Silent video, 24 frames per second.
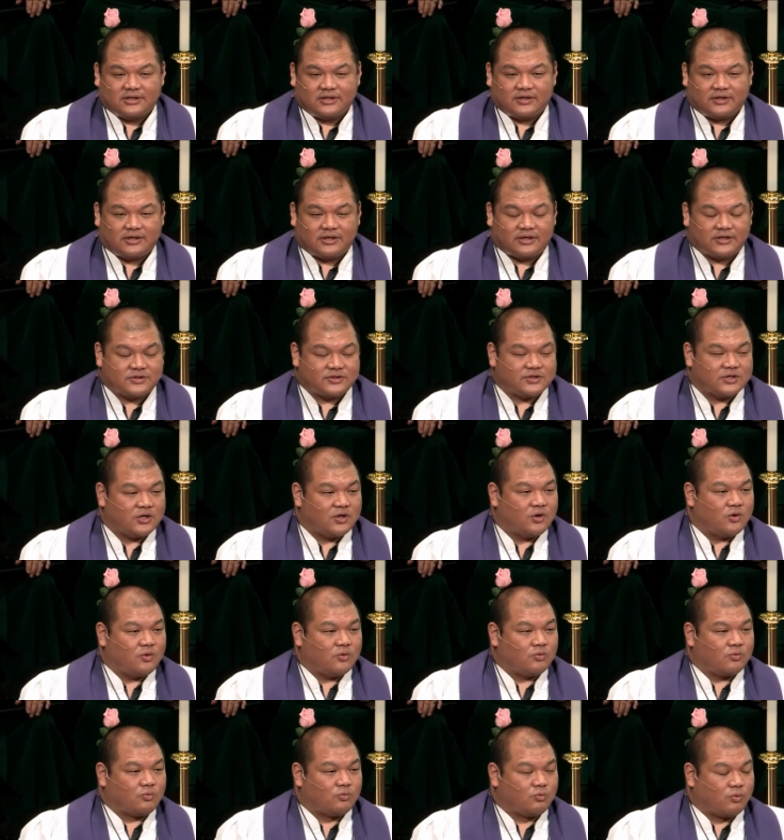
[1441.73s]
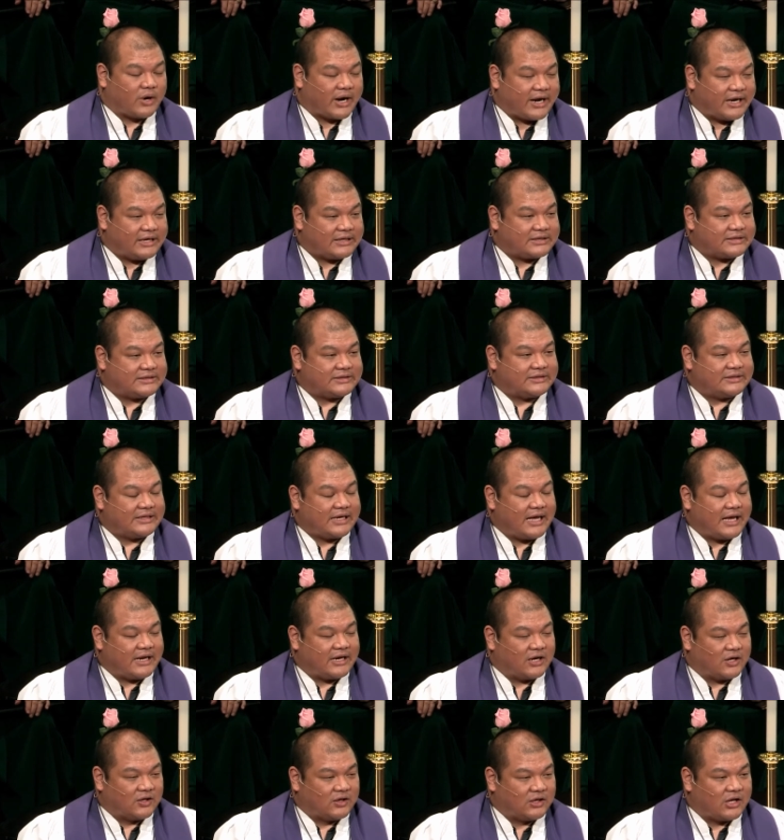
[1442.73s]
that is right
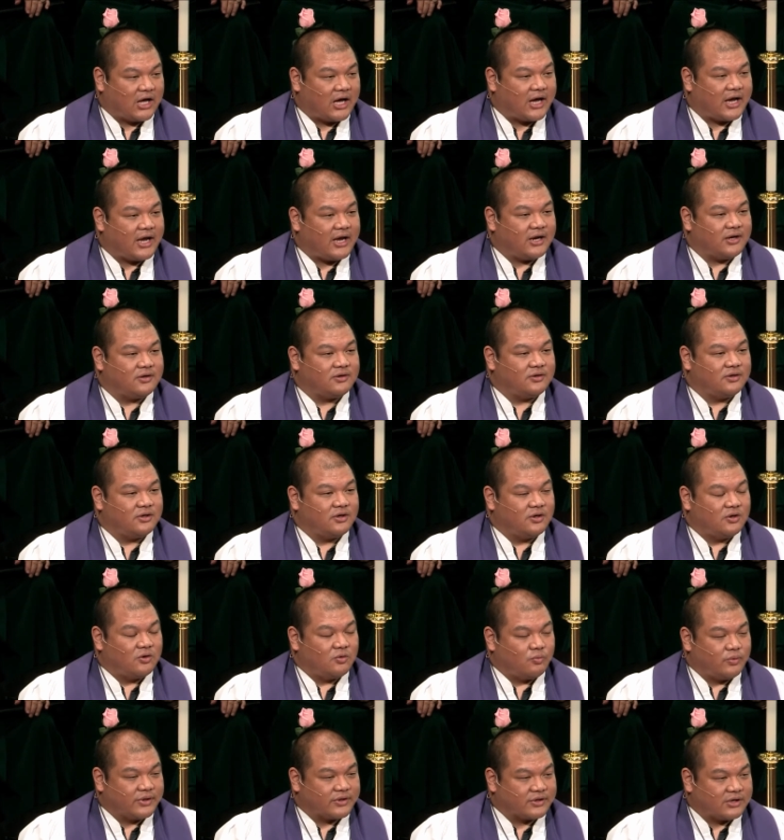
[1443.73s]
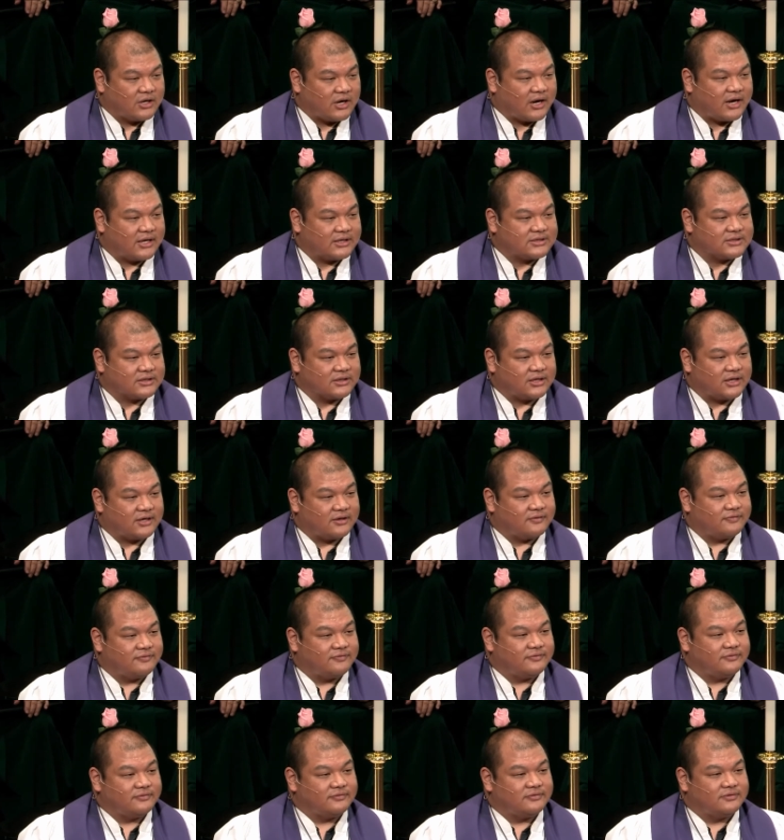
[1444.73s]
and aligned with God's
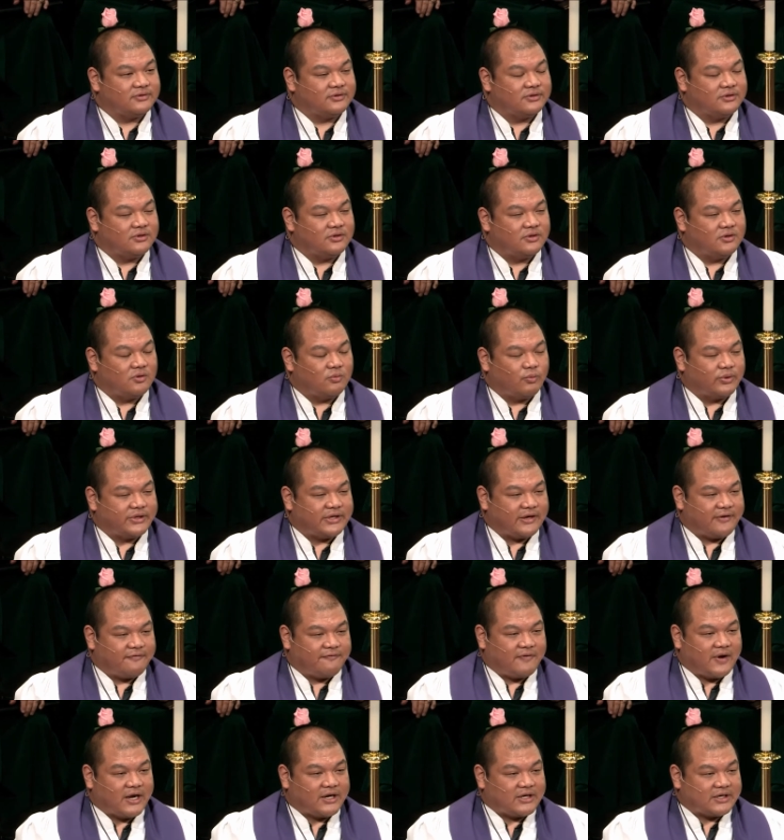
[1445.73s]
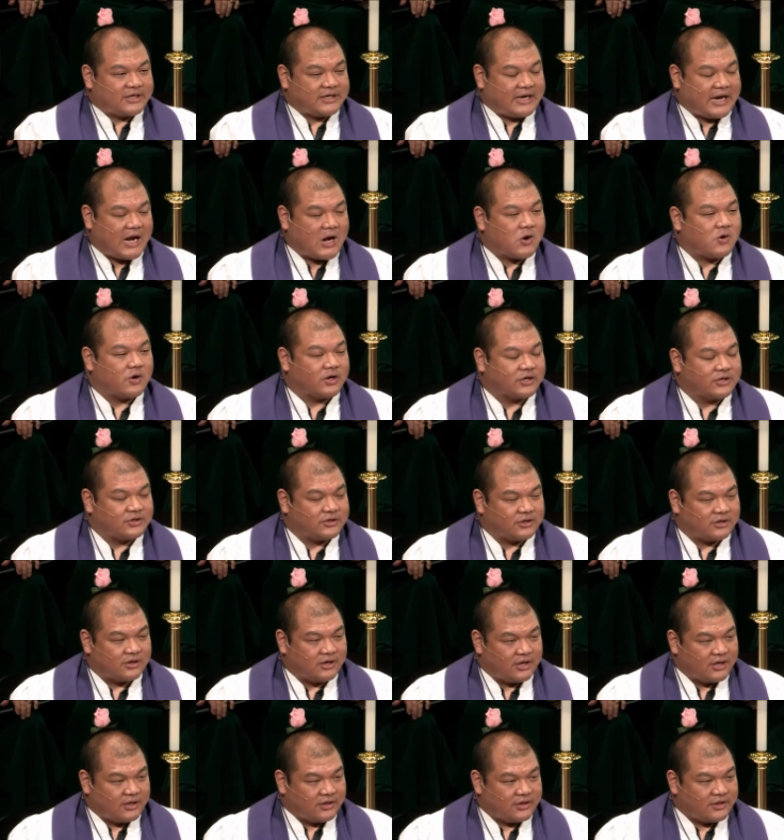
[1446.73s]
love? Would they find a
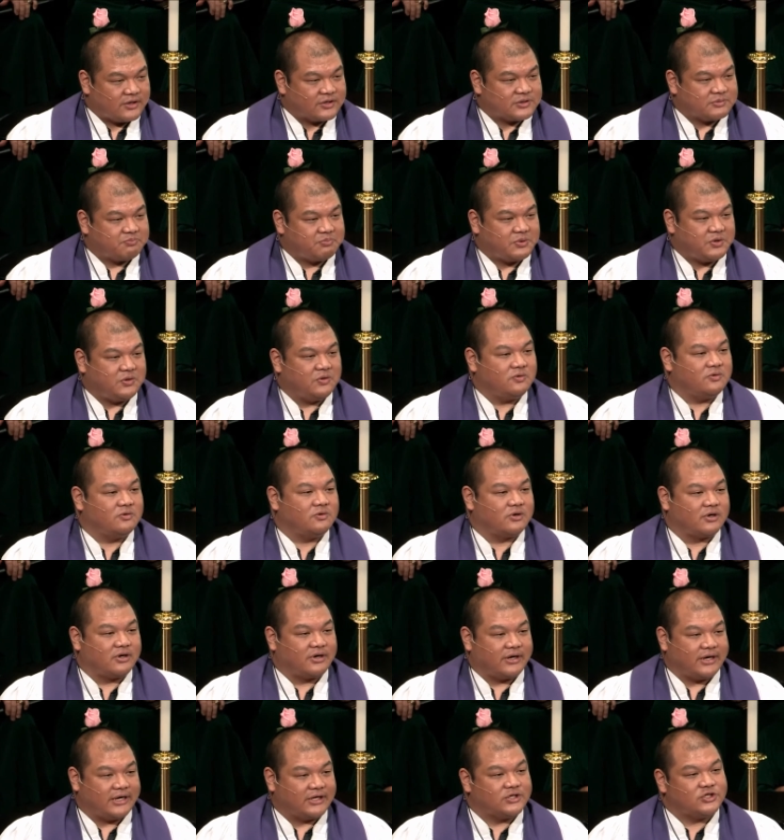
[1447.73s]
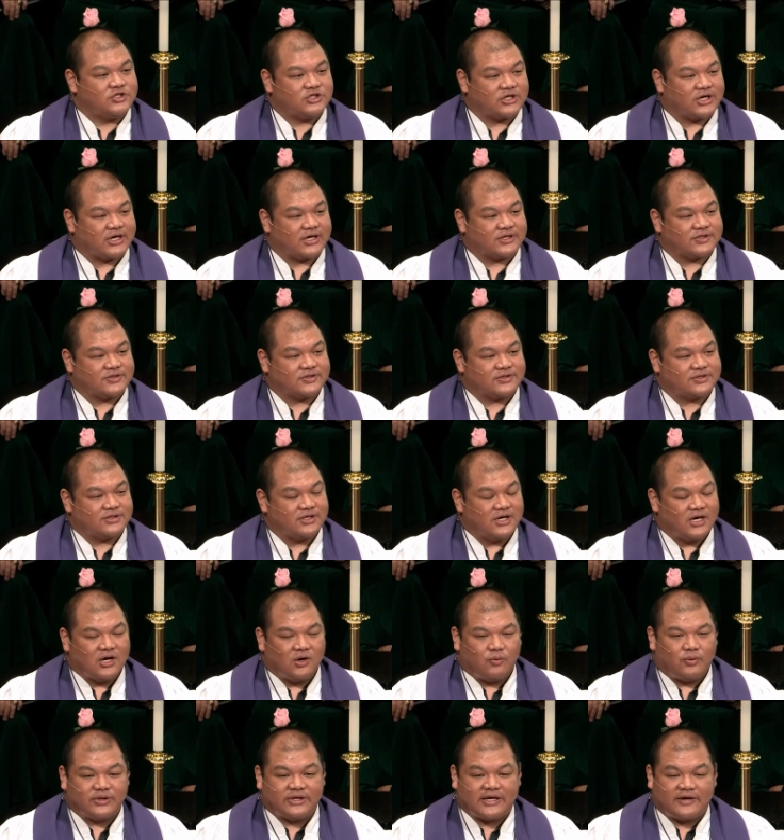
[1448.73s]
character that is pure and just?
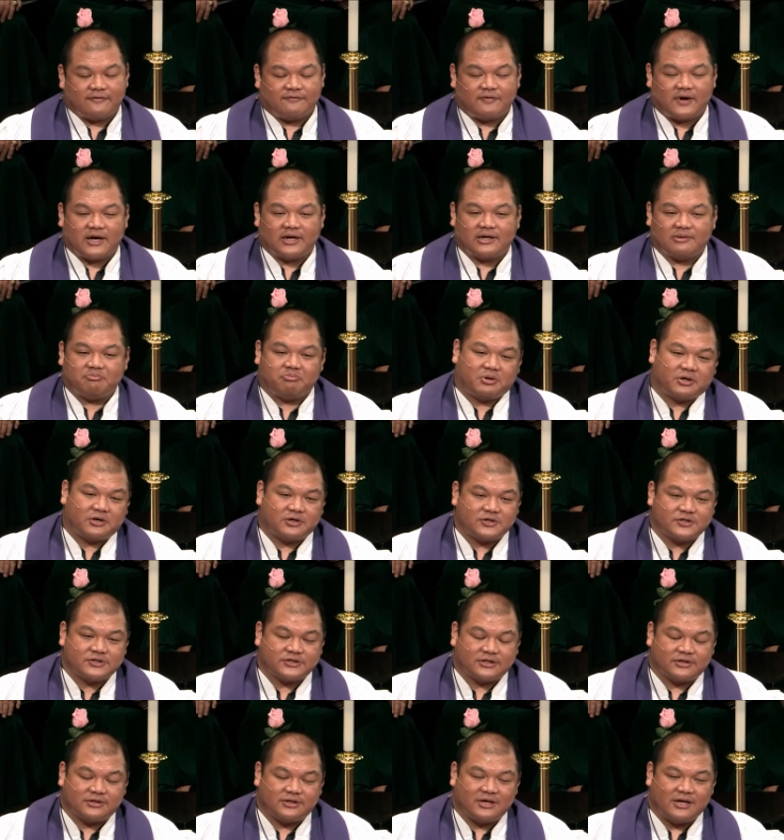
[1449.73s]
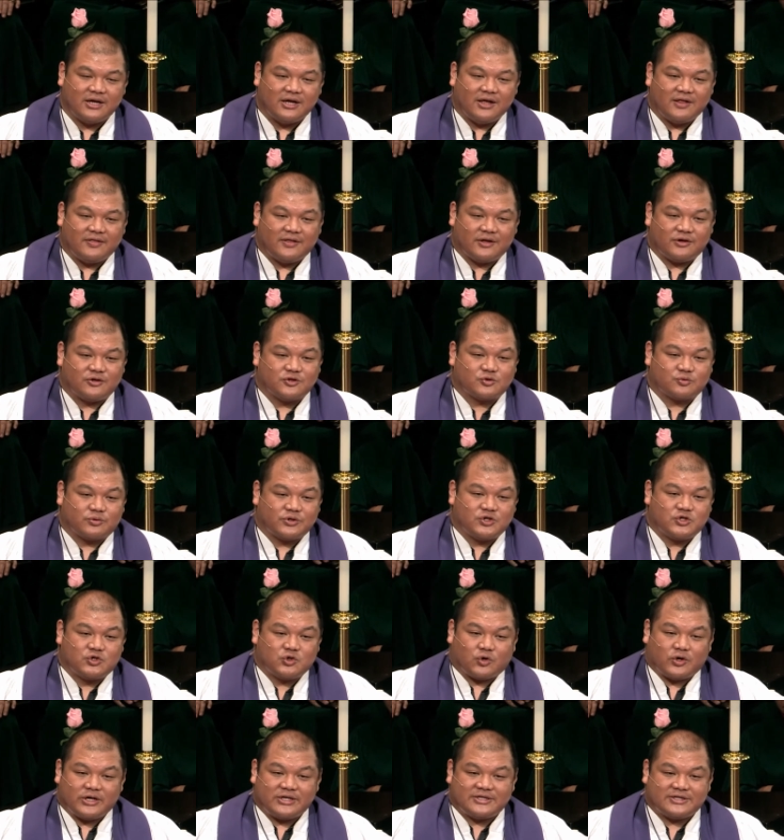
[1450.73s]
Would they find a person that is
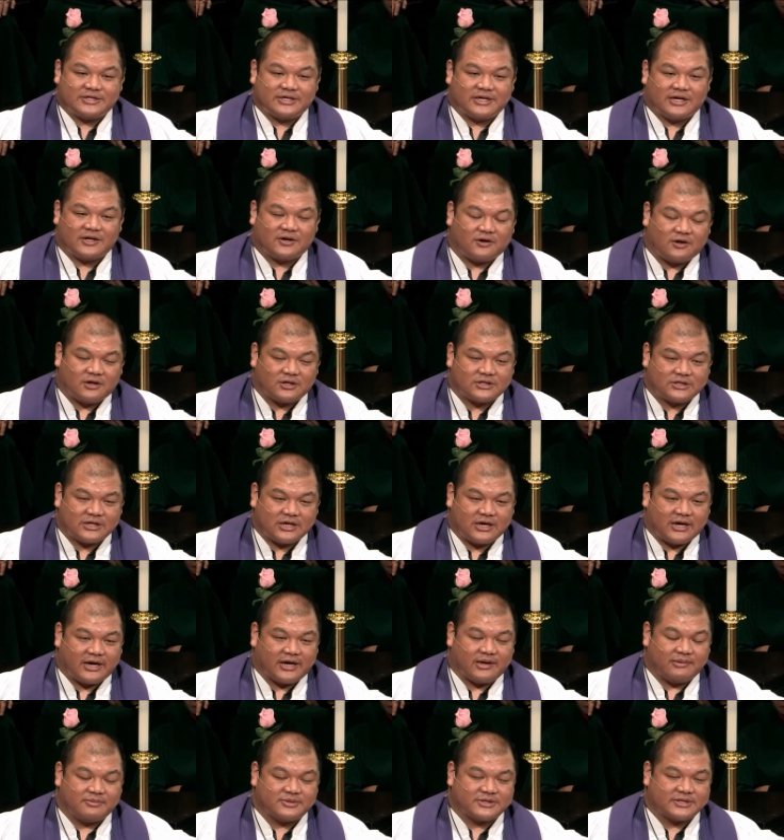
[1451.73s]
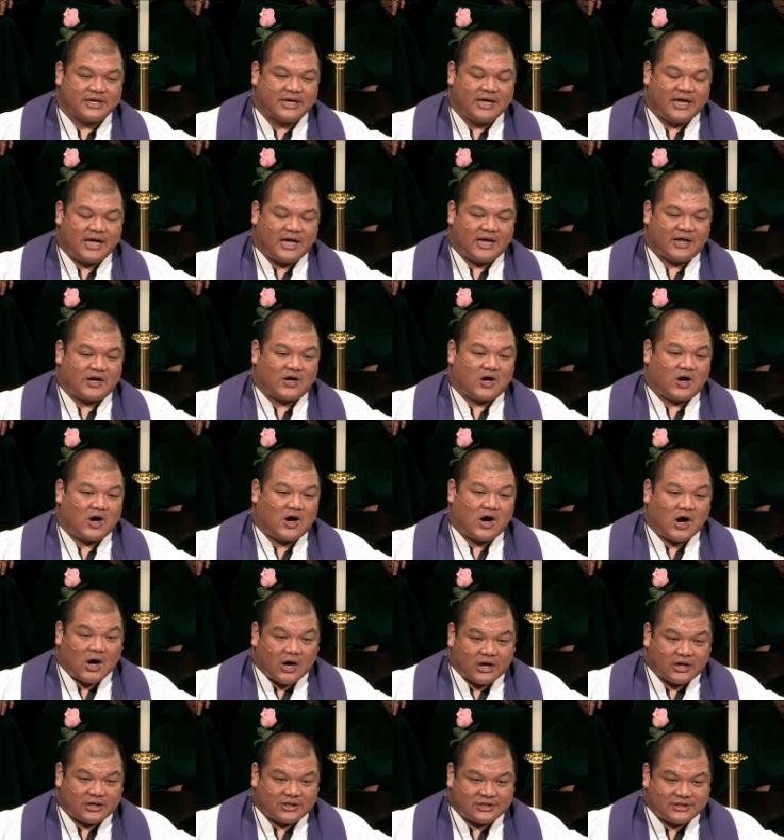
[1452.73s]
rejoicing at all times and a
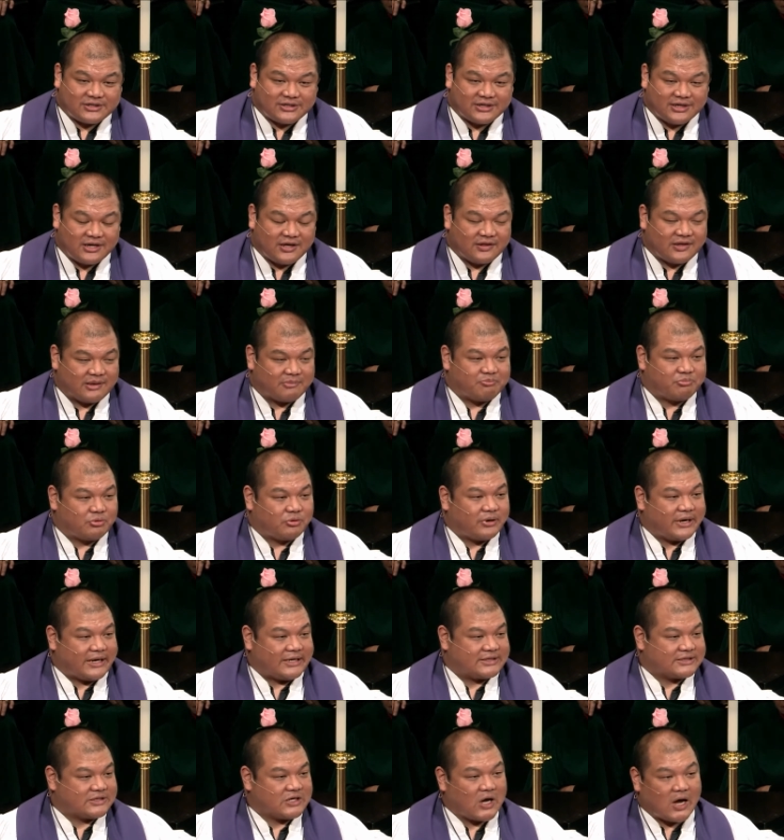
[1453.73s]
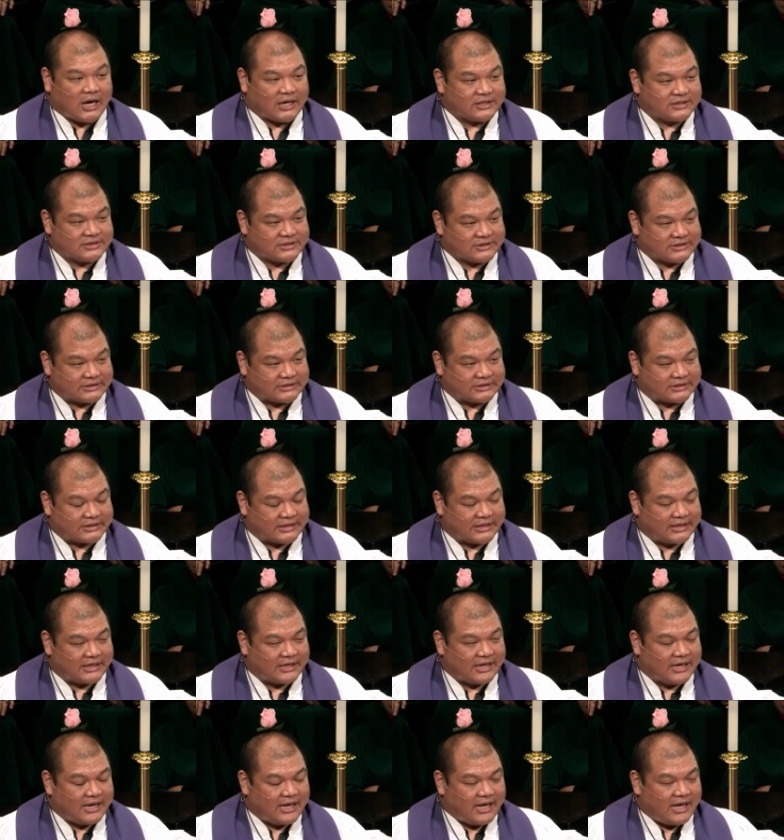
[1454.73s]
heart that prays constantly